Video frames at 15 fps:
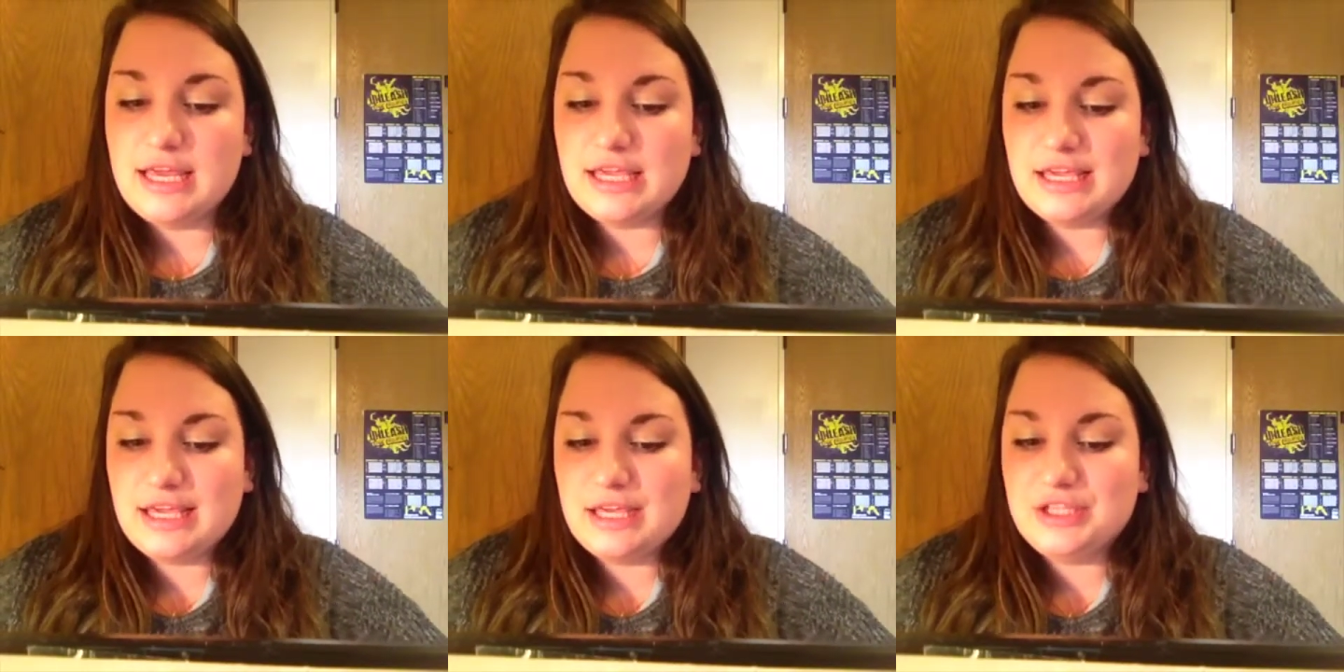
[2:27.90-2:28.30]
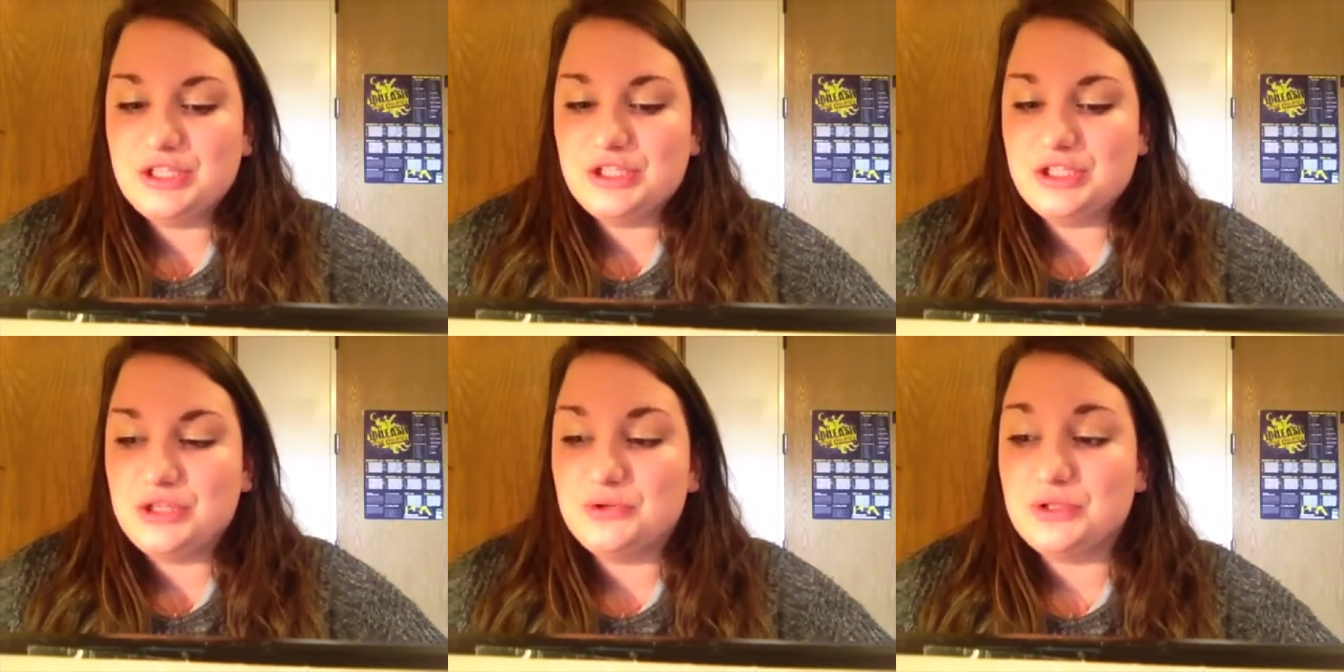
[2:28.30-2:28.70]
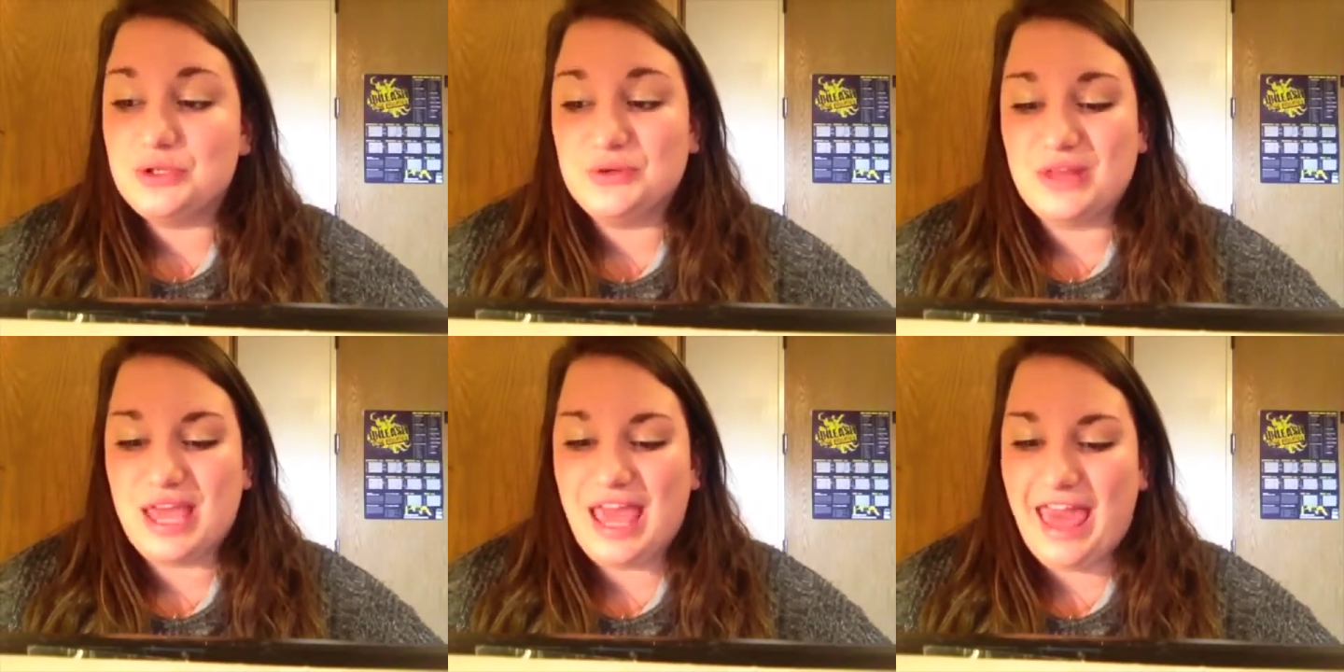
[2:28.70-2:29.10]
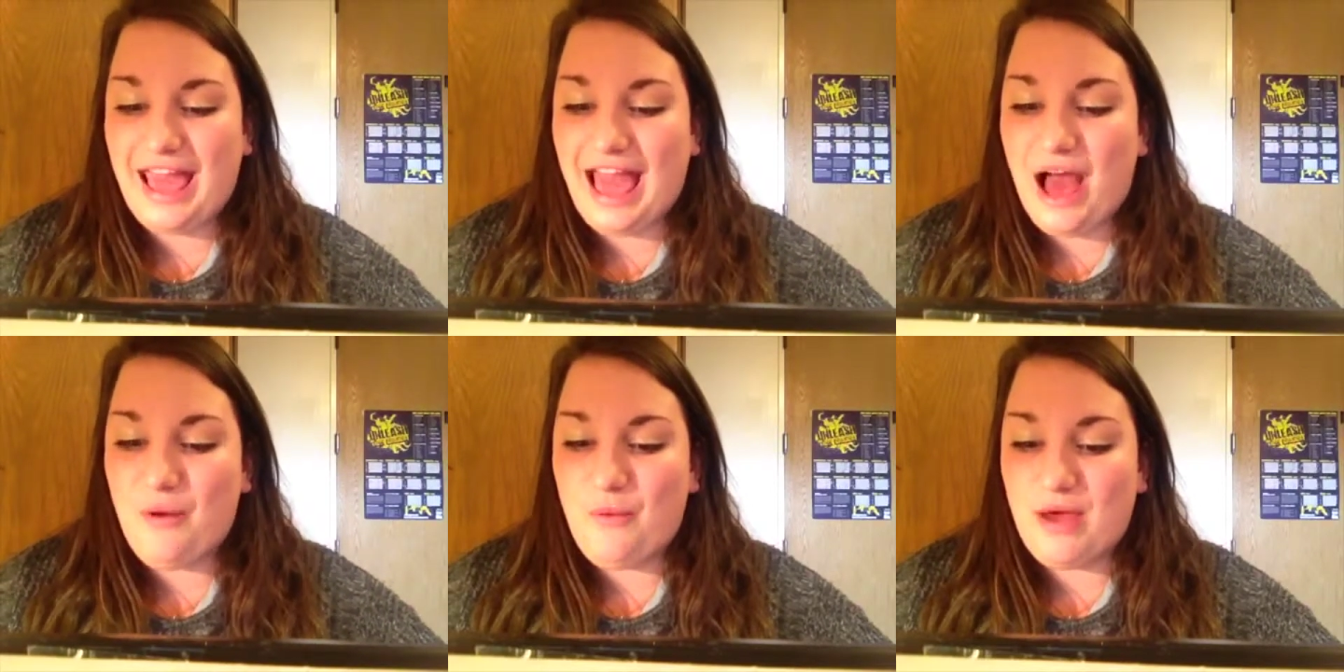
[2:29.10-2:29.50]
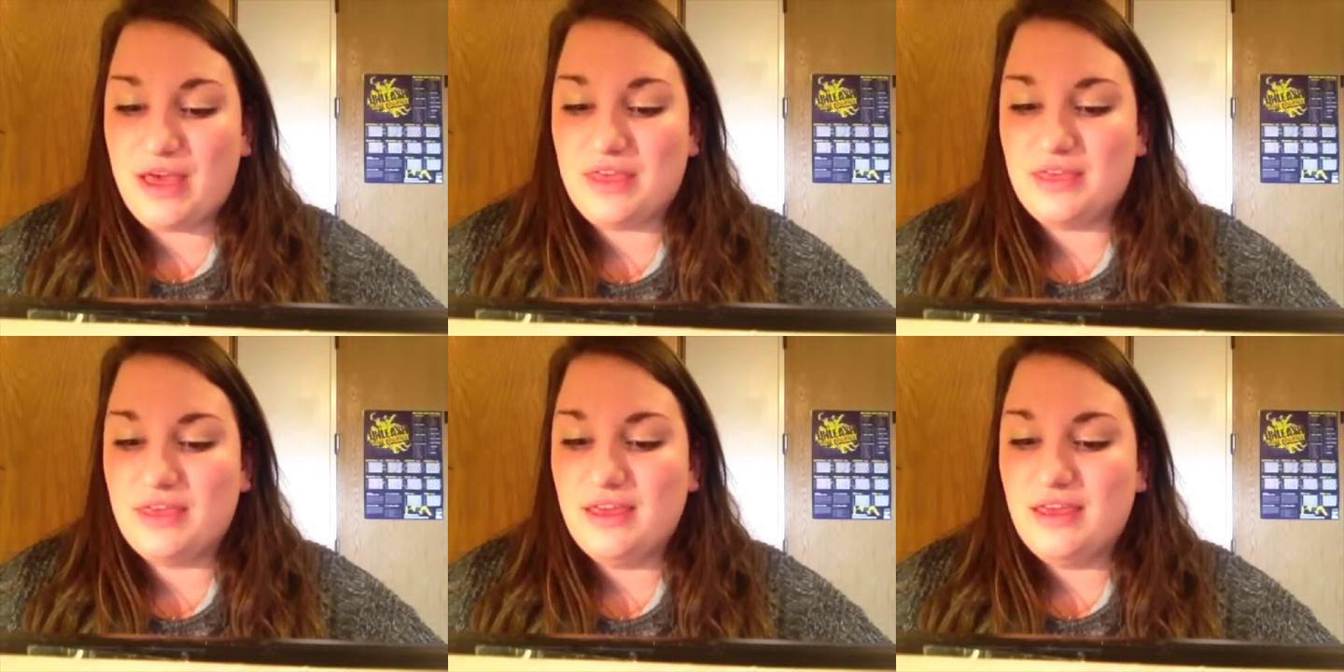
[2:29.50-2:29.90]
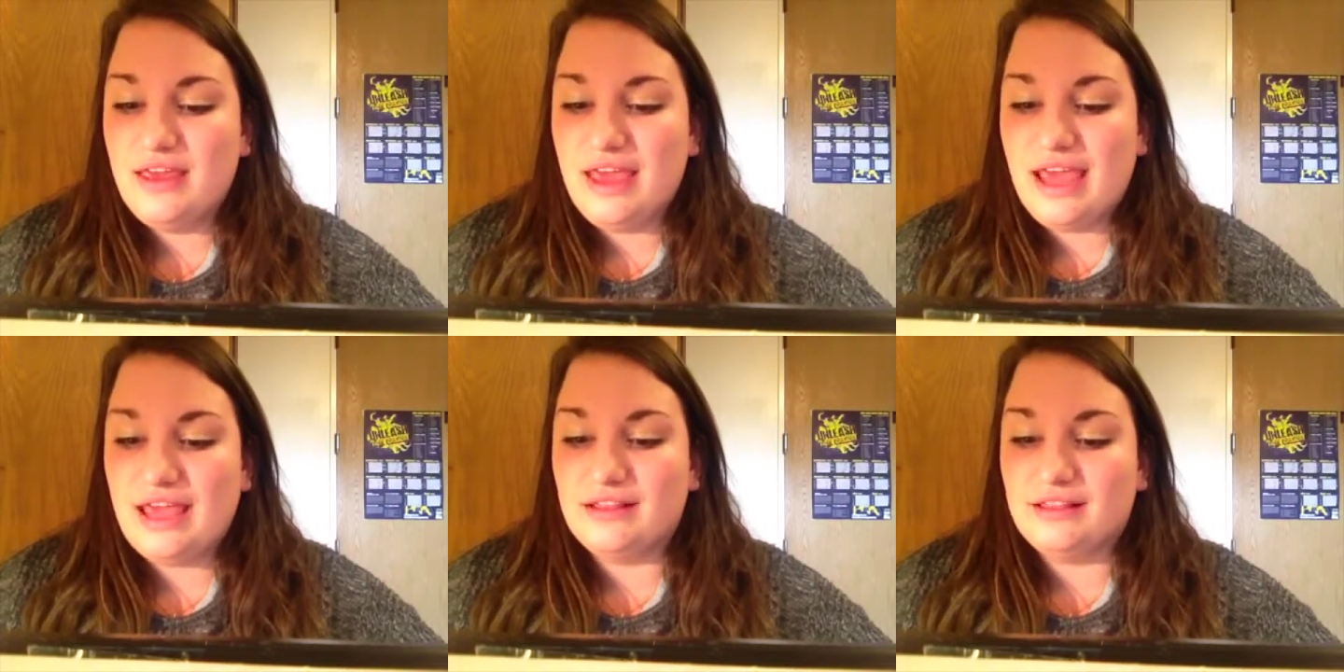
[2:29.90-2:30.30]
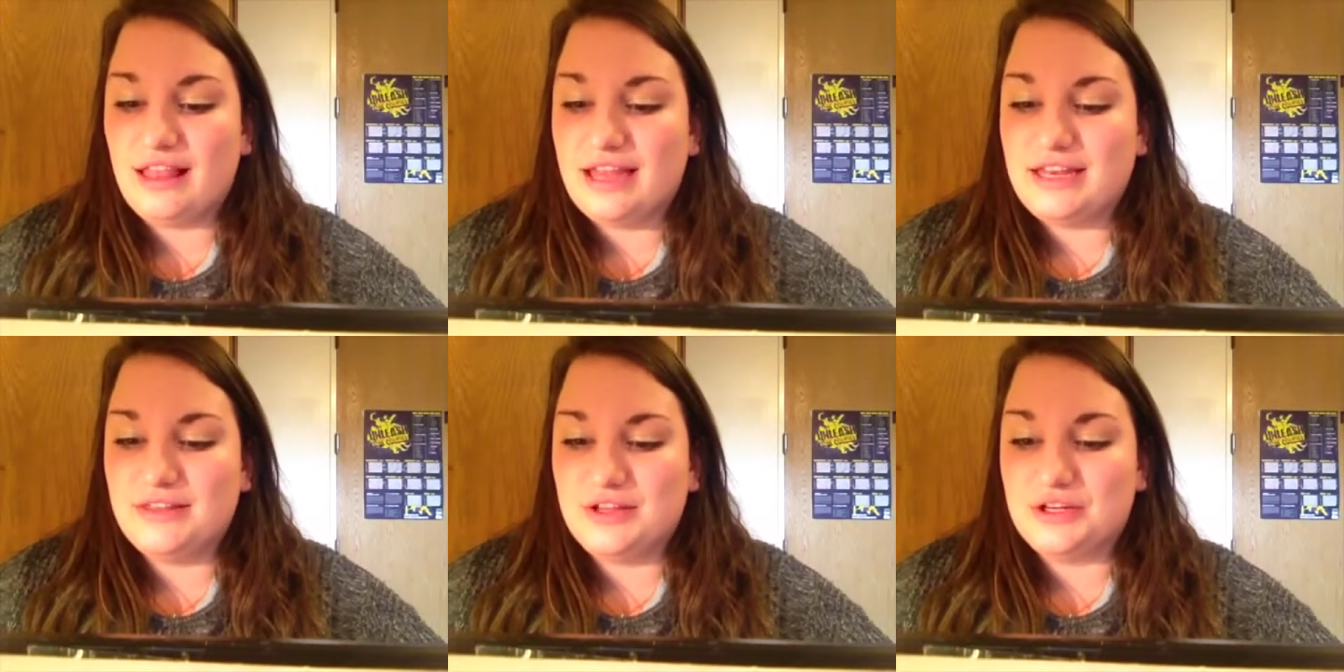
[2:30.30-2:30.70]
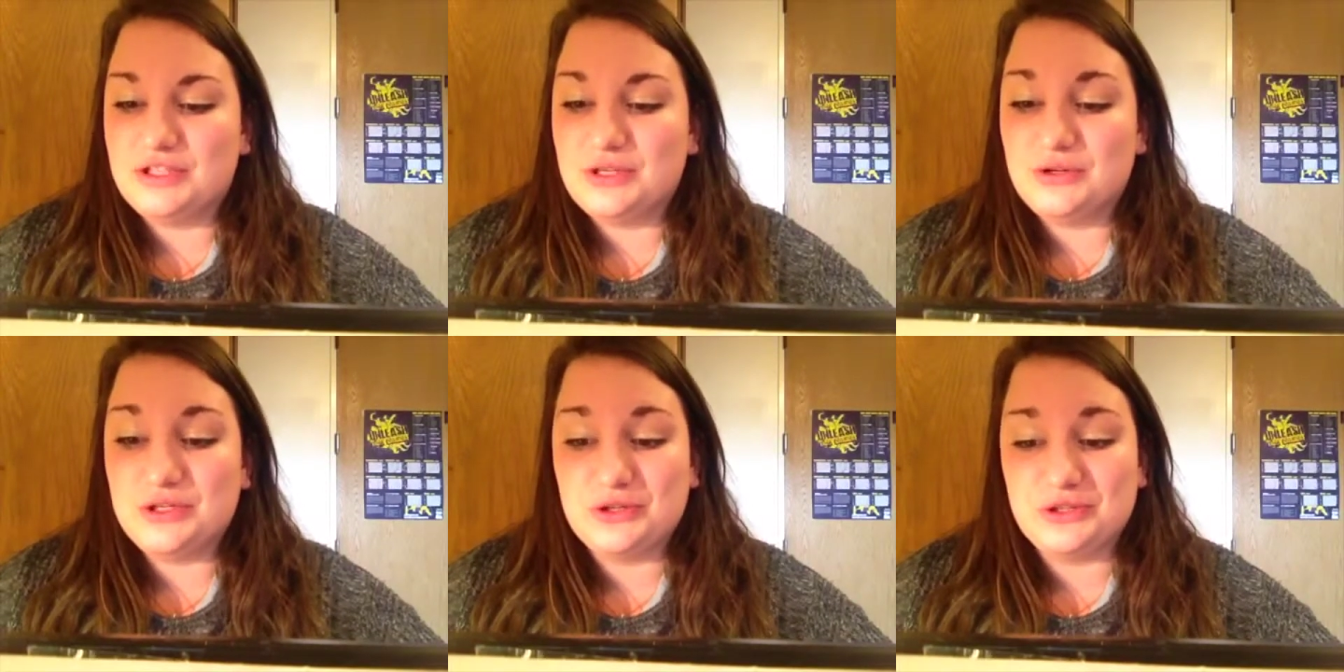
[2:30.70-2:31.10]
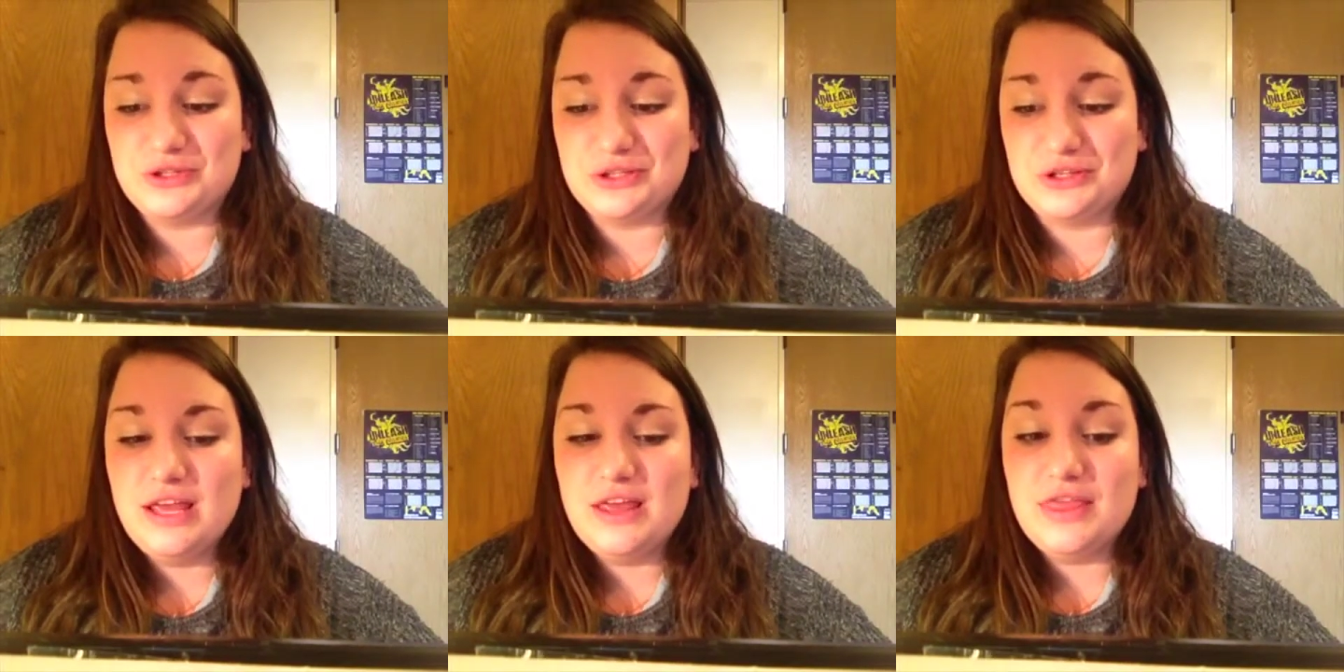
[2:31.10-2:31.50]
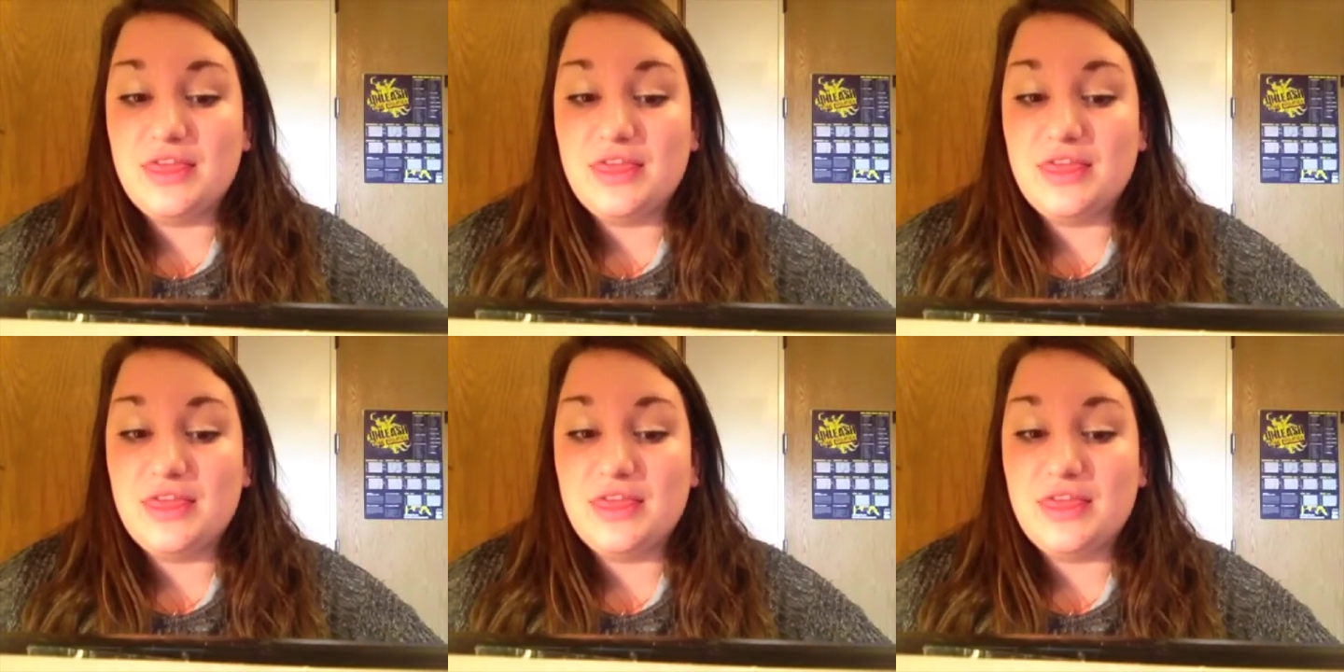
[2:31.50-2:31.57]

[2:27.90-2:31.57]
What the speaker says: Kids choose who they hang out with and let in their social circle.